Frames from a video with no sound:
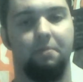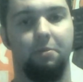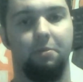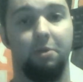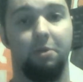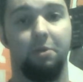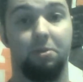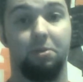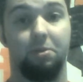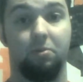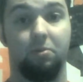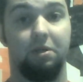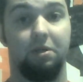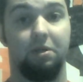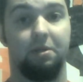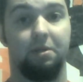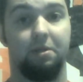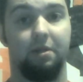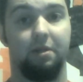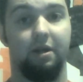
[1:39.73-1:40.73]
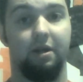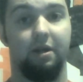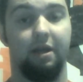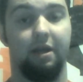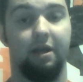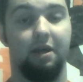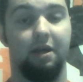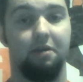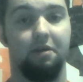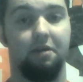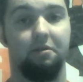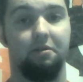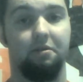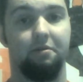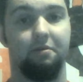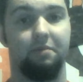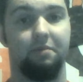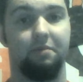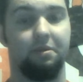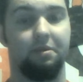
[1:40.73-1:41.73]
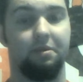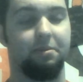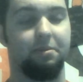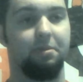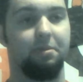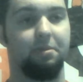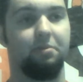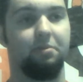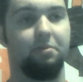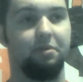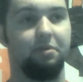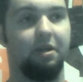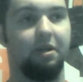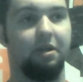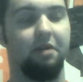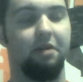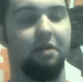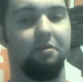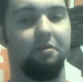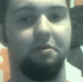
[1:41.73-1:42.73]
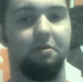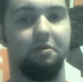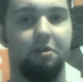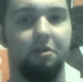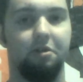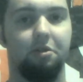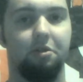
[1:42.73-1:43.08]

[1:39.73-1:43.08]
this week that I had because this one kind of